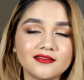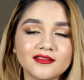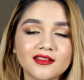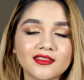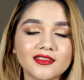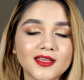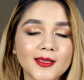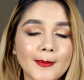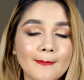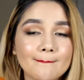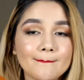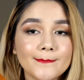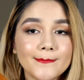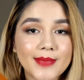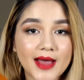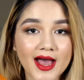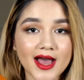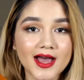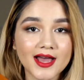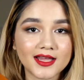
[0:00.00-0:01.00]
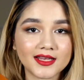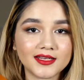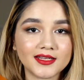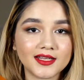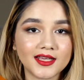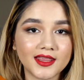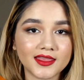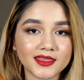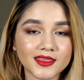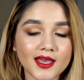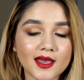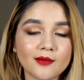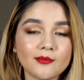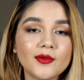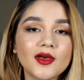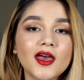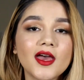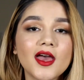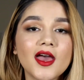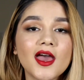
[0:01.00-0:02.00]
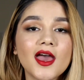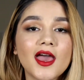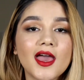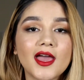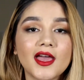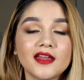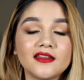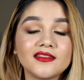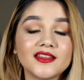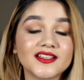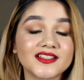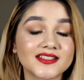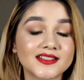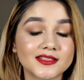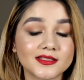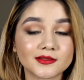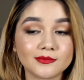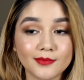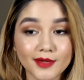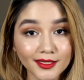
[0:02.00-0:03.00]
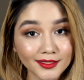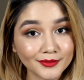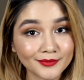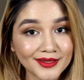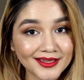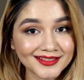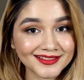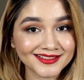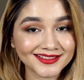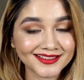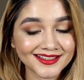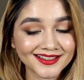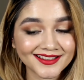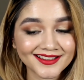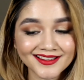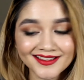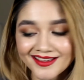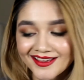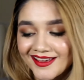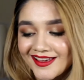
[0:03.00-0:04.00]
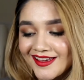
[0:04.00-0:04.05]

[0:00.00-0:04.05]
nothing bad in them, and they smell amazing.